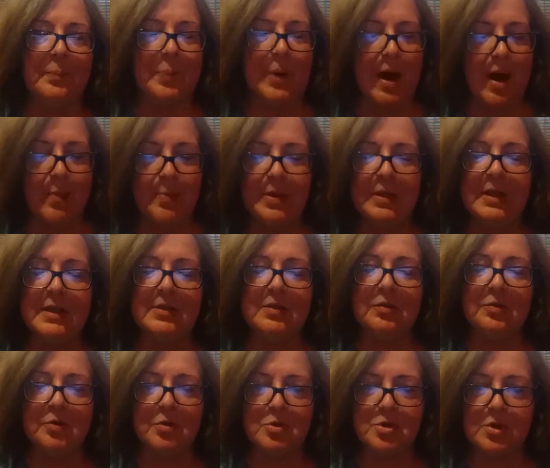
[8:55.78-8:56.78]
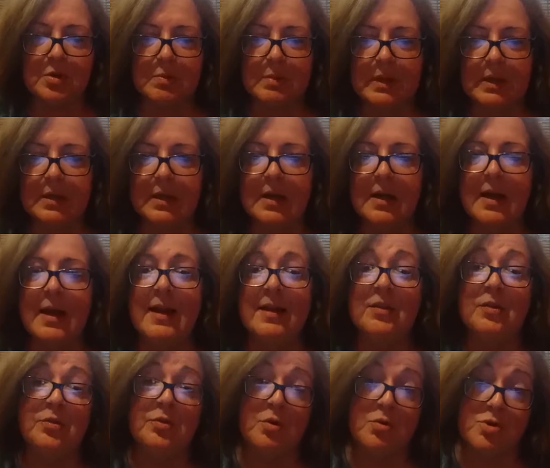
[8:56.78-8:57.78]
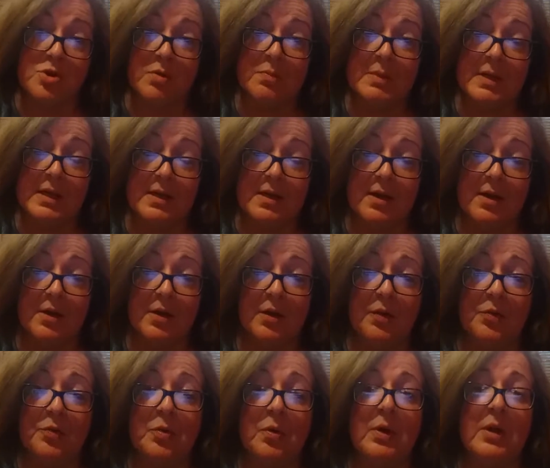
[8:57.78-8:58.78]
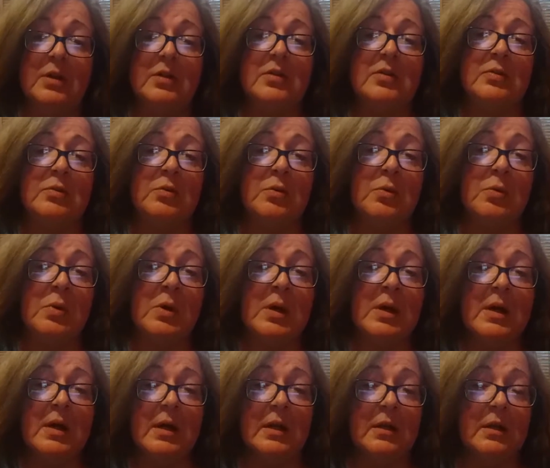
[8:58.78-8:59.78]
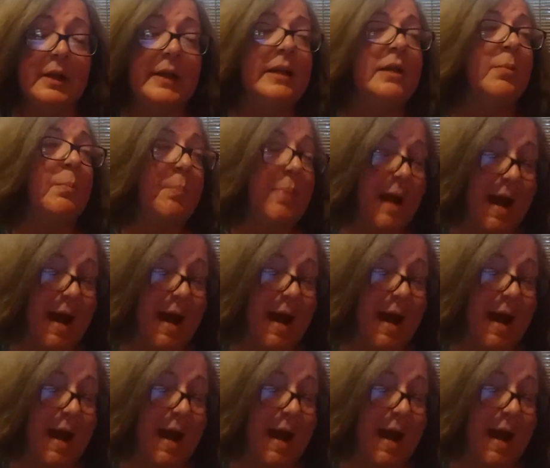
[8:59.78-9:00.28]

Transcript: populate the social media, and the social media is going to link